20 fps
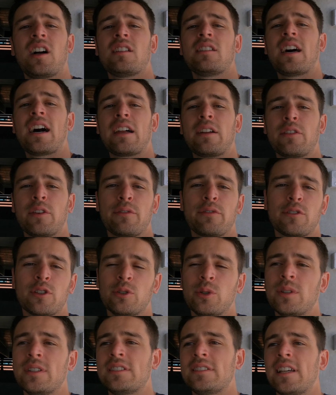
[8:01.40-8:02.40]
a lot of the
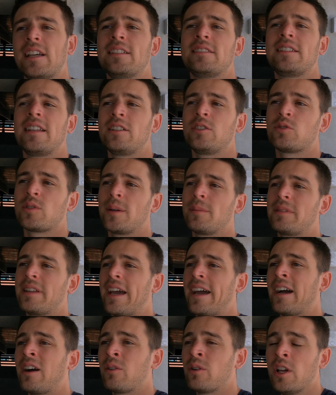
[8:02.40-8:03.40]
fluids as they drip
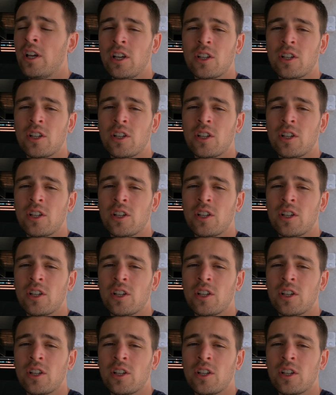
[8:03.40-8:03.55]
down.